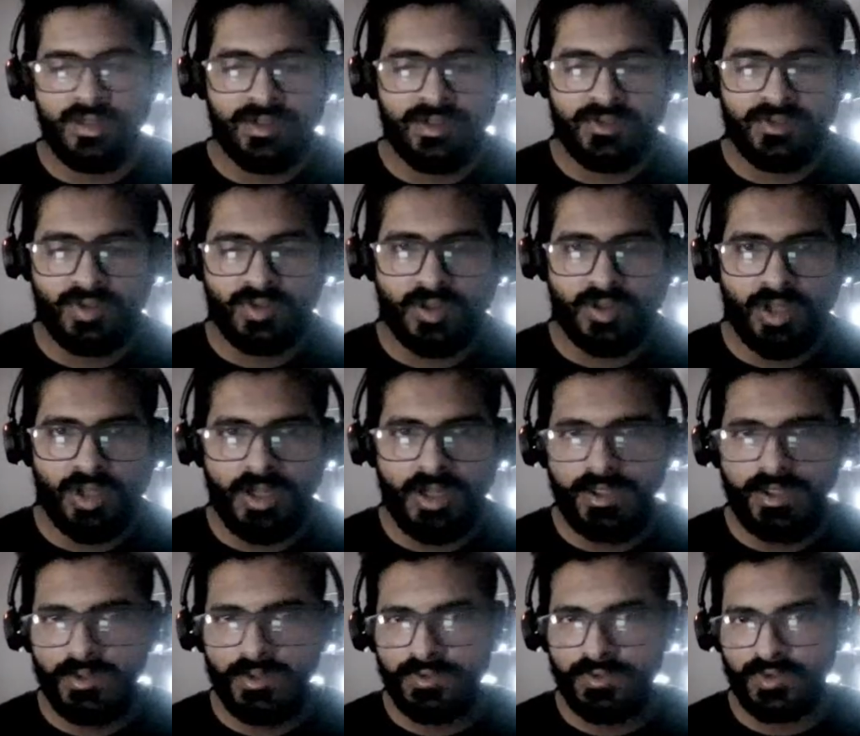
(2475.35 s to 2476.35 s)
So you can't
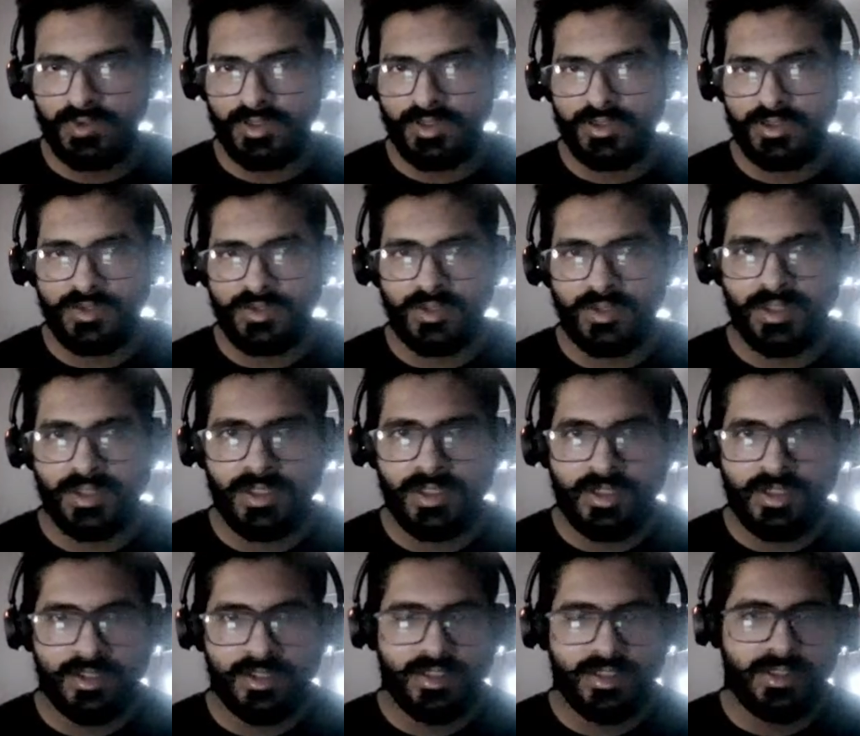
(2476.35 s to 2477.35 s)
use it. You can
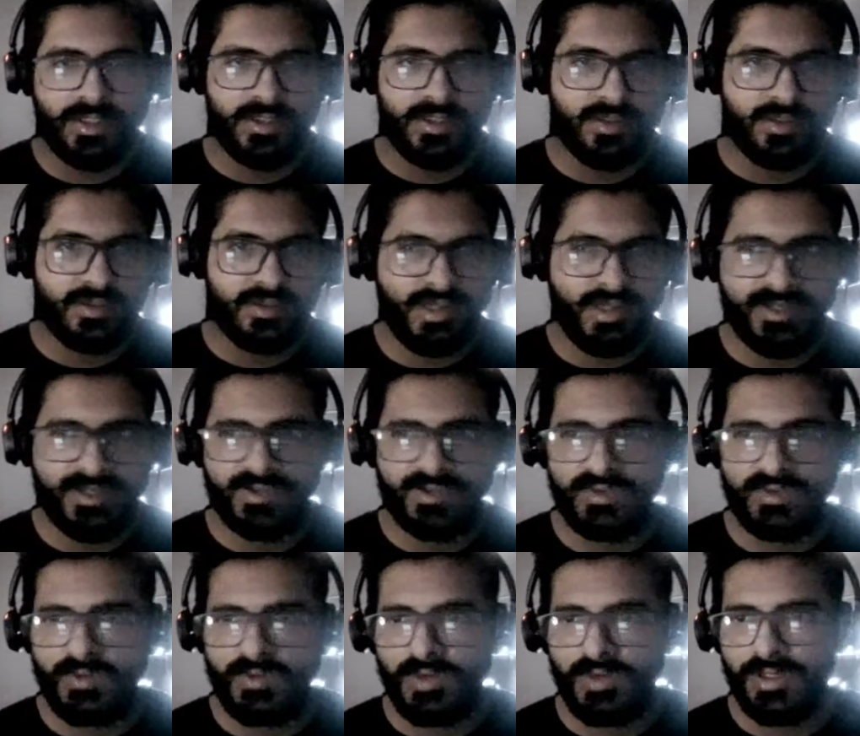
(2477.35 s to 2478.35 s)
directly access
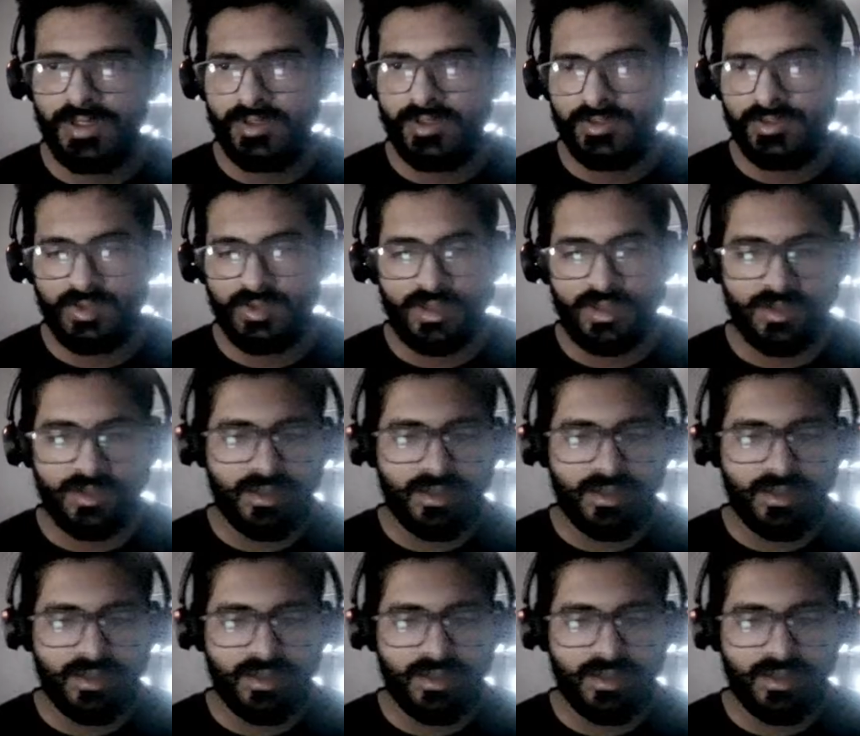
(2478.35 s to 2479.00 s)
the values, right?